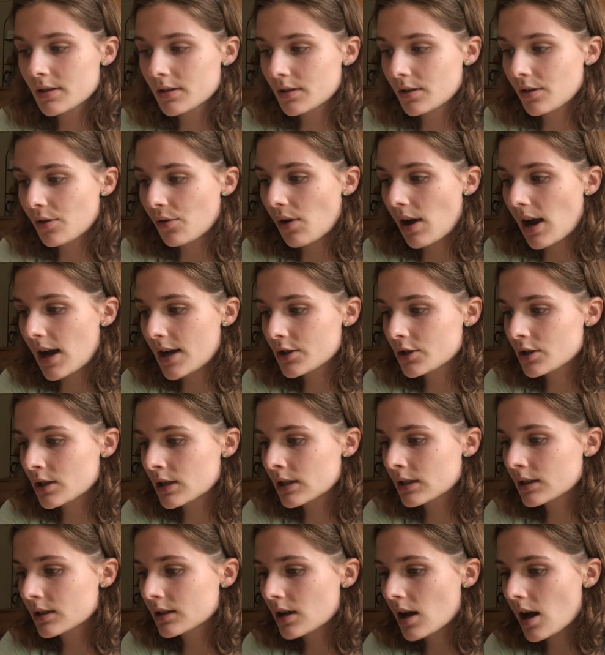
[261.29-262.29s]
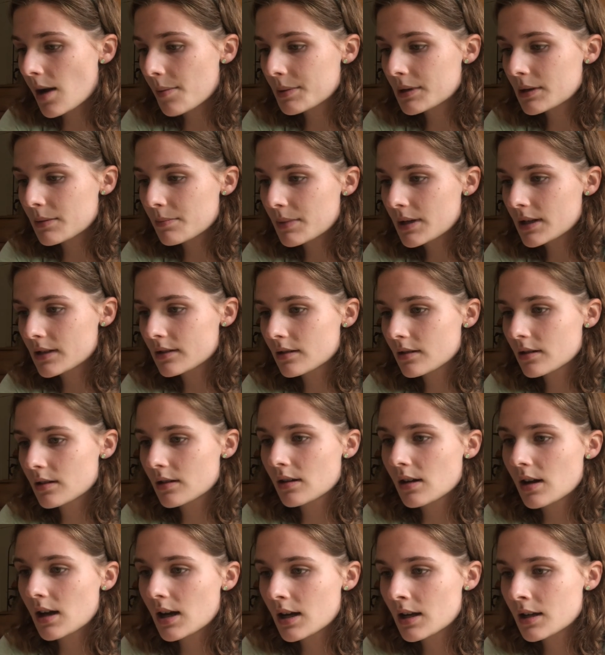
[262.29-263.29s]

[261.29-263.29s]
so I just copied and pasted it,